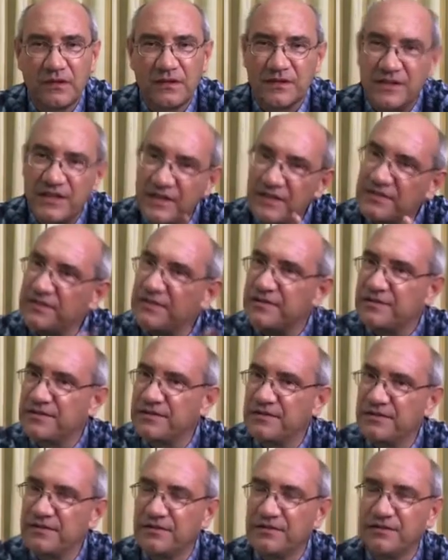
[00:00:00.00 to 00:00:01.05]

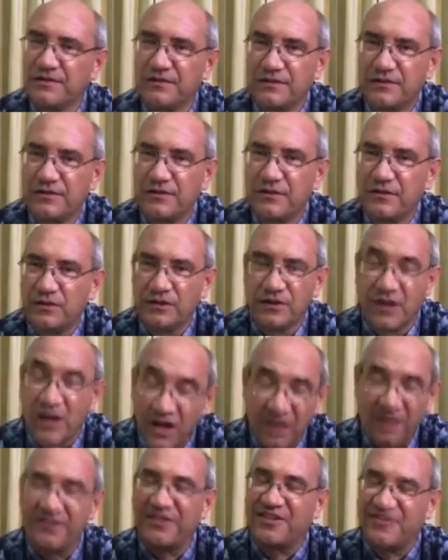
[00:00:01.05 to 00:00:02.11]
Jesus or
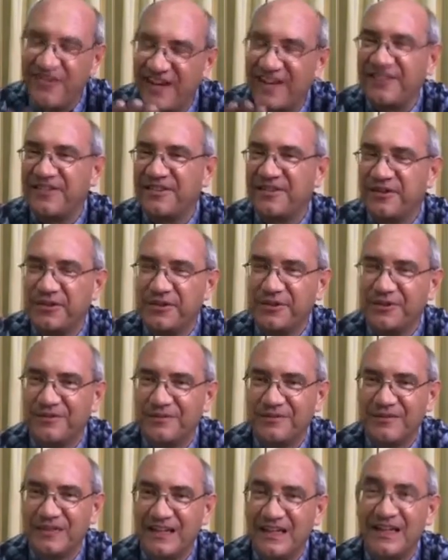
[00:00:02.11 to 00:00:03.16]
God created you
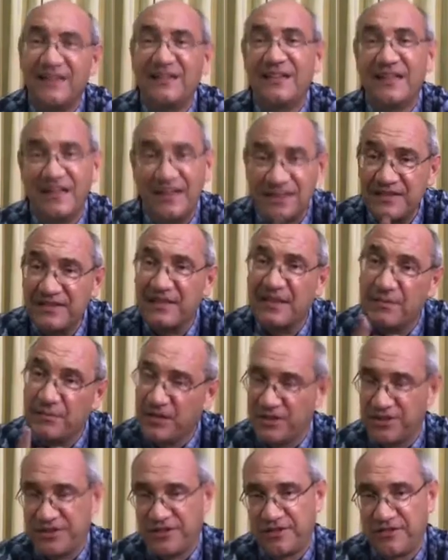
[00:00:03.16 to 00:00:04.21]
in His
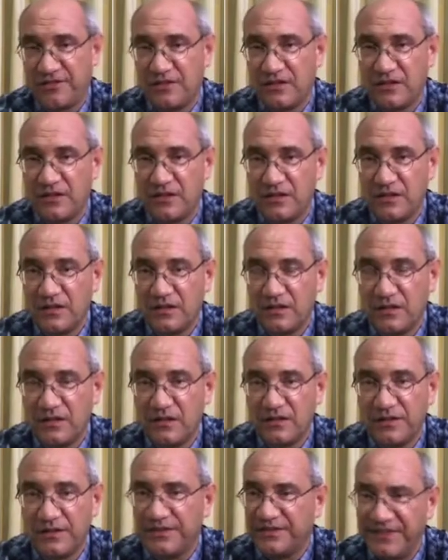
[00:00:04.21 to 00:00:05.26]
image.
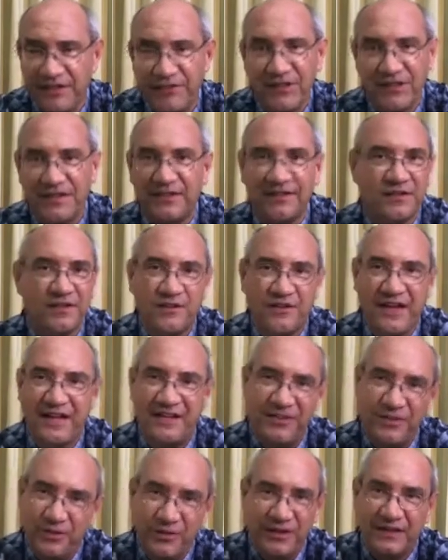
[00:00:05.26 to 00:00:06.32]
The devil didn't
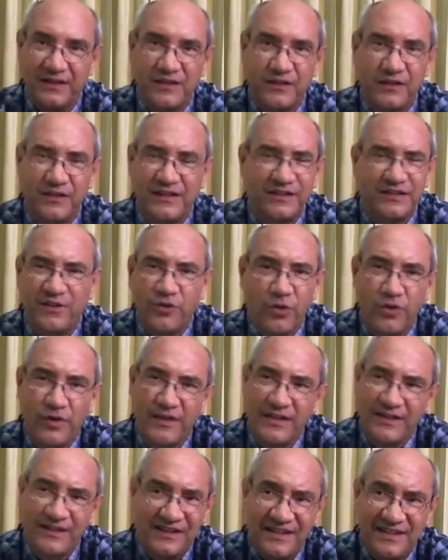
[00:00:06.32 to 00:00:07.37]
create you in, in, your,
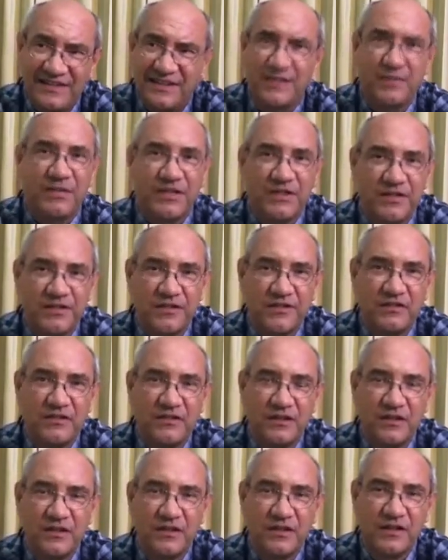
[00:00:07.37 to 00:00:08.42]
in His image.
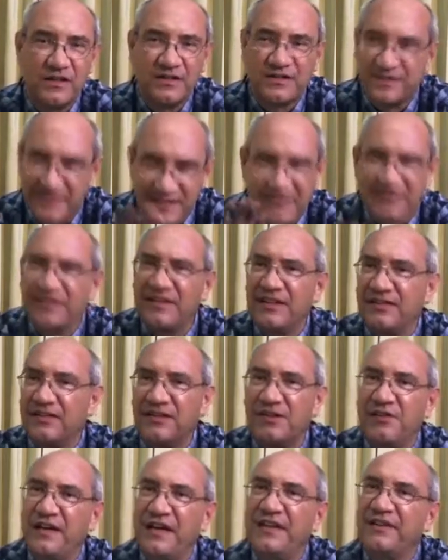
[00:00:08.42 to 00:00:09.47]
Sin didn't
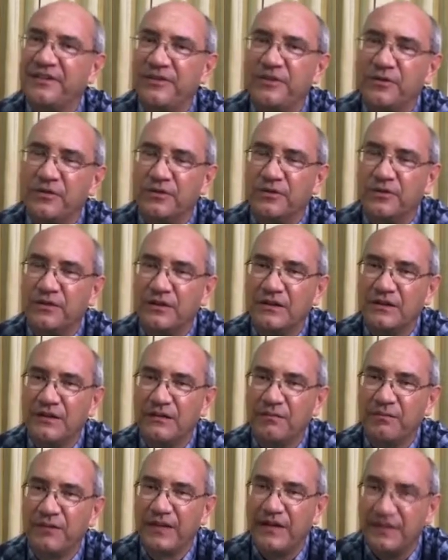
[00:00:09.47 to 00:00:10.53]
create you
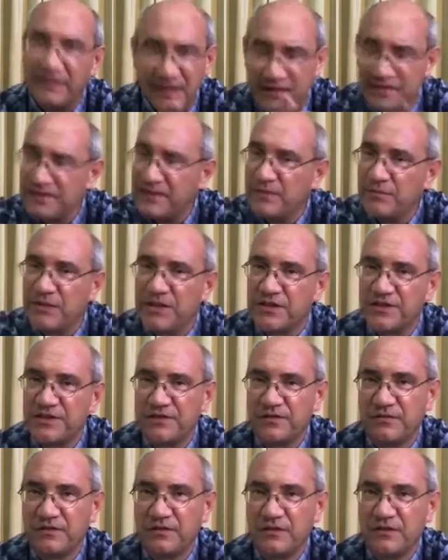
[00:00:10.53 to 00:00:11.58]
in His
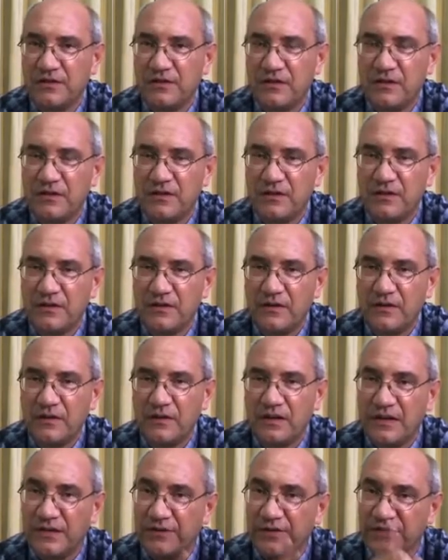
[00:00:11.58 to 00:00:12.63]
image.
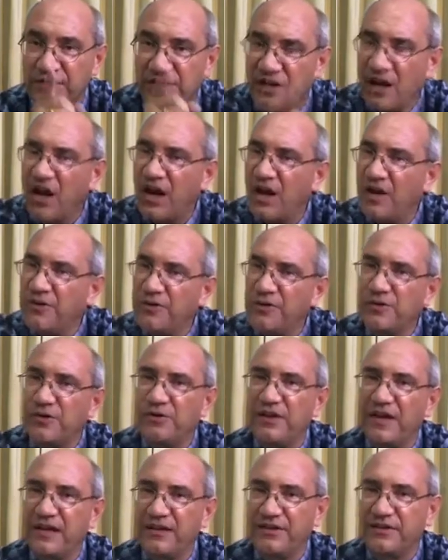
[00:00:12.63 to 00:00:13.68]
It was God who
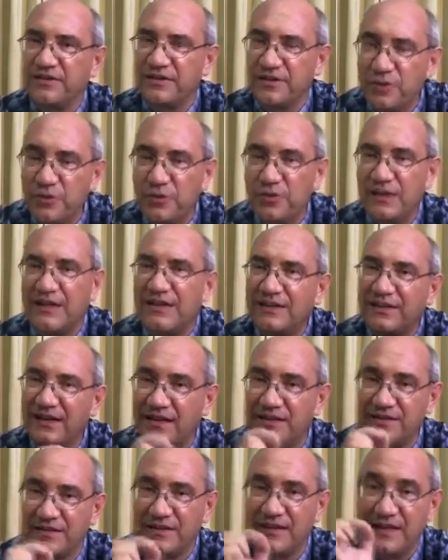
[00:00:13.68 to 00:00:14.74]
created you in
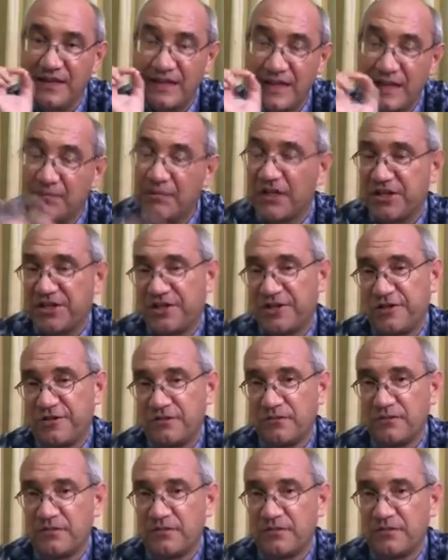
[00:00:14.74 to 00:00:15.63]
His image.